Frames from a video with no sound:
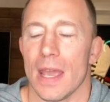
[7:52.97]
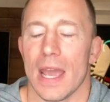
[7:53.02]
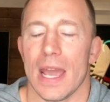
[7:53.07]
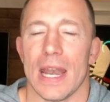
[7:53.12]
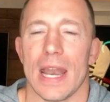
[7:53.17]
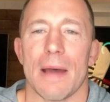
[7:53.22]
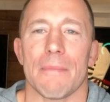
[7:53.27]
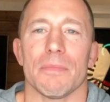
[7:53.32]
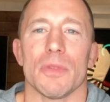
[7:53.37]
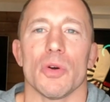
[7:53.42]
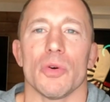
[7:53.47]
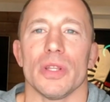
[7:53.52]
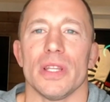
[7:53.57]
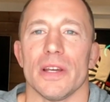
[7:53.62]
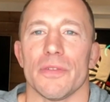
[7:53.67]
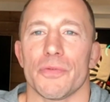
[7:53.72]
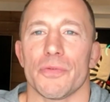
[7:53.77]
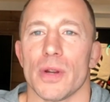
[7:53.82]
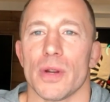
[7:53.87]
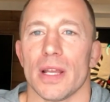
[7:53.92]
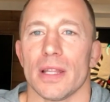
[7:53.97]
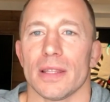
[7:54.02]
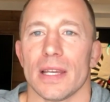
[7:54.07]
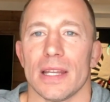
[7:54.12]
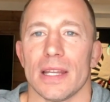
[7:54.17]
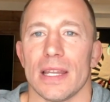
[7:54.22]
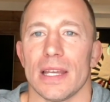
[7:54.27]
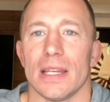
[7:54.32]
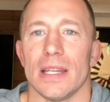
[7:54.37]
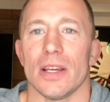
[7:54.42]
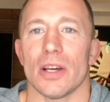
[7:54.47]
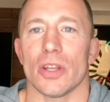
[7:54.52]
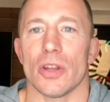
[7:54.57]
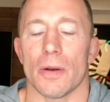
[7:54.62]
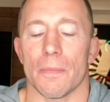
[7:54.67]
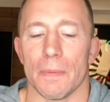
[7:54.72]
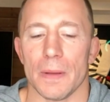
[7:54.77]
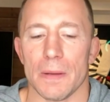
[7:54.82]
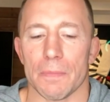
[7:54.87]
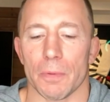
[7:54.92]
And I'm no different than any
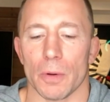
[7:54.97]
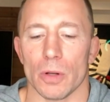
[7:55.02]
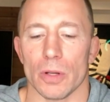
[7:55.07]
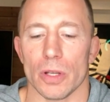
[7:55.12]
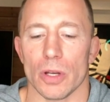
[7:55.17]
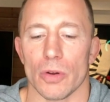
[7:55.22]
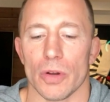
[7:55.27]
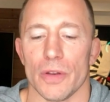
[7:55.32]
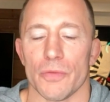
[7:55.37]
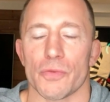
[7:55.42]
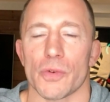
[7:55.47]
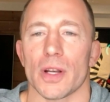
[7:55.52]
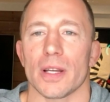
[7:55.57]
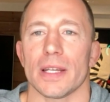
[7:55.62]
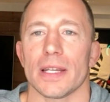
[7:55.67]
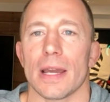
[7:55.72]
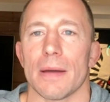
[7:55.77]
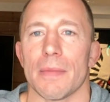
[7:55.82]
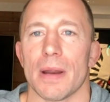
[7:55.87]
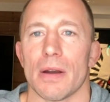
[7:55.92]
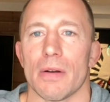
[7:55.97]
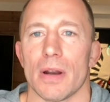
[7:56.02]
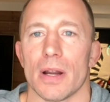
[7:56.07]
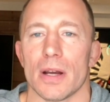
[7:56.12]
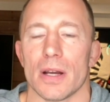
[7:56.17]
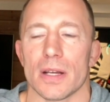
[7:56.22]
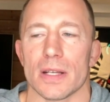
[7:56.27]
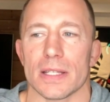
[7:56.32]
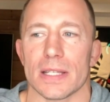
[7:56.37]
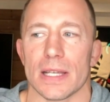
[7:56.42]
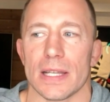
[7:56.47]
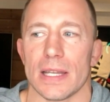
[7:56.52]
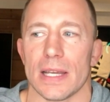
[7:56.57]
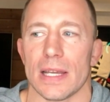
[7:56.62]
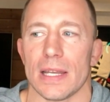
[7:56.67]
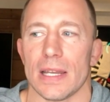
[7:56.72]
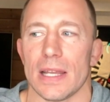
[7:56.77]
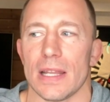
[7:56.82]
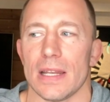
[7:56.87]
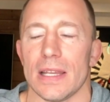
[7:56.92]
other people, in front of cameras and
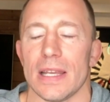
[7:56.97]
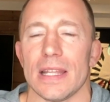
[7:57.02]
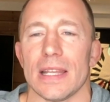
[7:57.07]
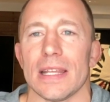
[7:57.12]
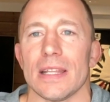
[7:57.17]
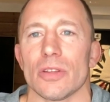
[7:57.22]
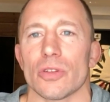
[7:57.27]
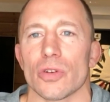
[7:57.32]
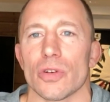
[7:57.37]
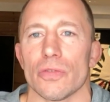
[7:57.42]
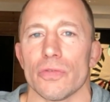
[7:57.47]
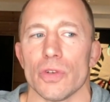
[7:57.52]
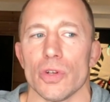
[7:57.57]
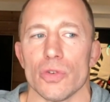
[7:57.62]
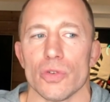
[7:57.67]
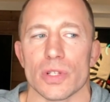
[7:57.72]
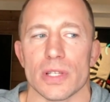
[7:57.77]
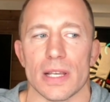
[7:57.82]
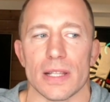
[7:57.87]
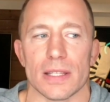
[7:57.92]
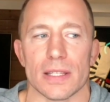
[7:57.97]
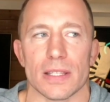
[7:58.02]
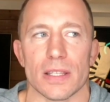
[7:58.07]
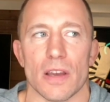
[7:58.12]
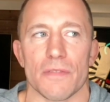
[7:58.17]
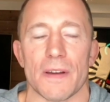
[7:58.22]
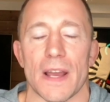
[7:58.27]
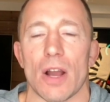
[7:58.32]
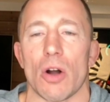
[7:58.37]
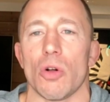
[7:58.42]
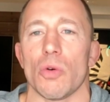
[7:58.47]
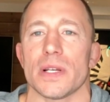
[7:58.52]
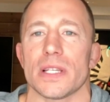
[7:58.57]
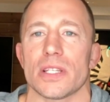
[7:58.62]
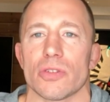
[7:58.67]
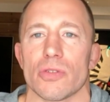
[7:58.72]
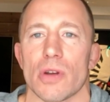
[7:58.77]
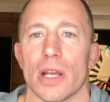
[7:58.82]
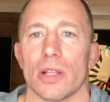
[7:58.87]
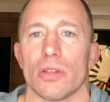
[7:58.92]
in interviews and stuff. I
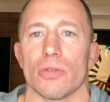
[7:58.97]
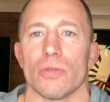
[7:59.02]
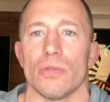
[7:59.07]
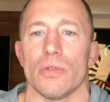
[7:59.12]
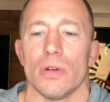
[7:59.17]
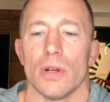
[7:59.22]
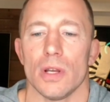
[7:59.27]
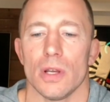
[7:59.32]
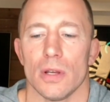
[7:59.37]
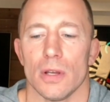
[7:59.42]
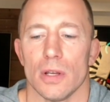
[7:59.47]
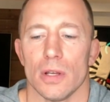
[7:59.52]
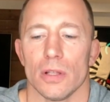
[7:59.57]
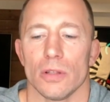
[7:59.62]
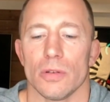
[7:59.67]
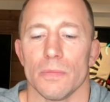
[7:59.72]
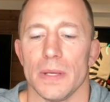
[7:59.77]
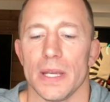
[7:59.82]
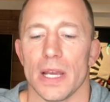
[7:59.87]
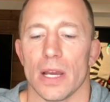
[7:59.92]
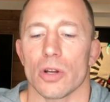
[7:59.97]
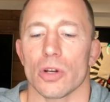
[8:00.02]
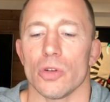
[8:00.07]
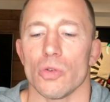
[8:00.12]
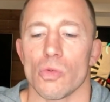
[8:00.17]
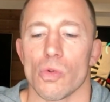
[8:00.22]
always try to be a good